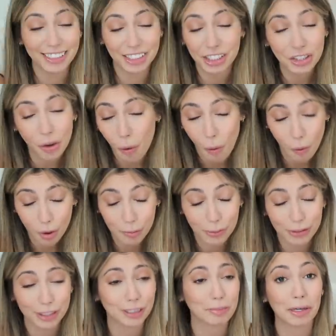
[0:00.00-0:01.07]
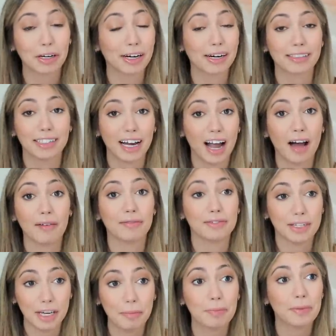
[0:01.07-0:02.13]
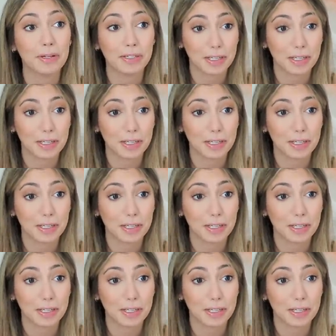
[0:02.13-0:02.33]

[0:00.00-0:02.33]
It's just a horrible experience. I have deep,